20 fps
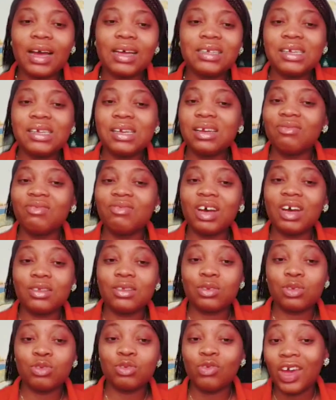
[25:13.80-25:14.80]
deliver
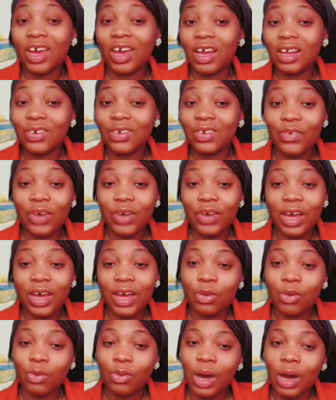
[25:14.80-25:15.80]
to you anywhere
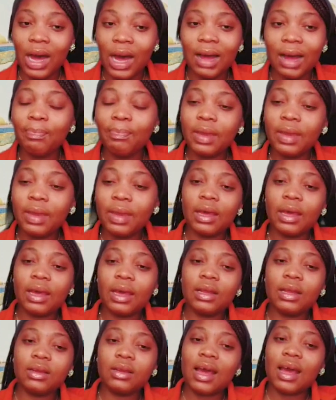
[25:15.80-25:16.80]
you are. And
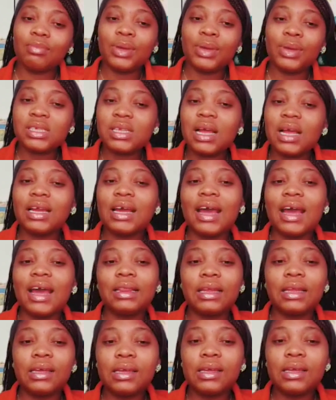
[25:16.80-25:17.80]
I personally, I
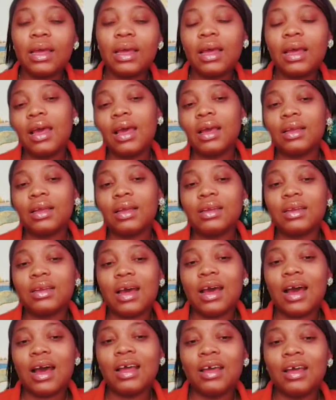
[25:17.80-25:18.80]
think
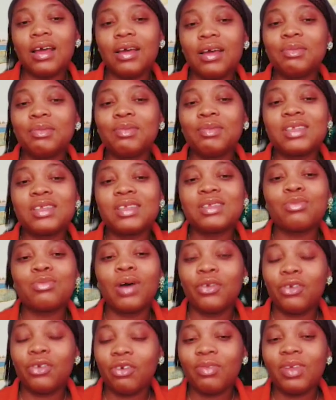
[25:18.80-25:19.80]
it's
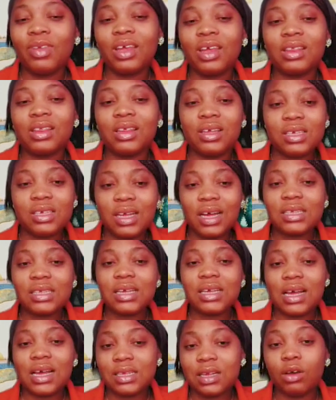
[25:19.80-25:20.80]
one of the things that
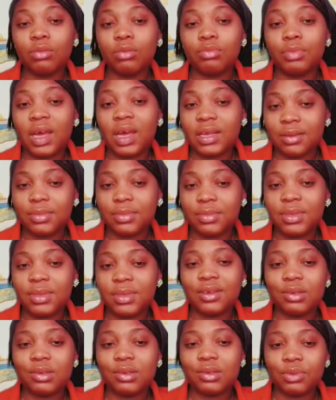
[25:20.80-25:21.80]
has helped me as a
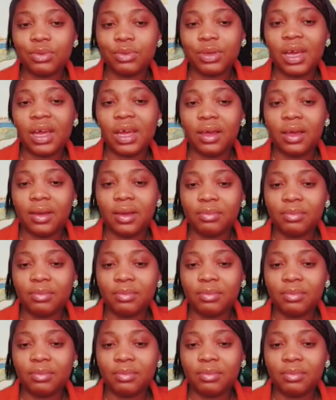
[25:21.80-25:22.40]
business owner here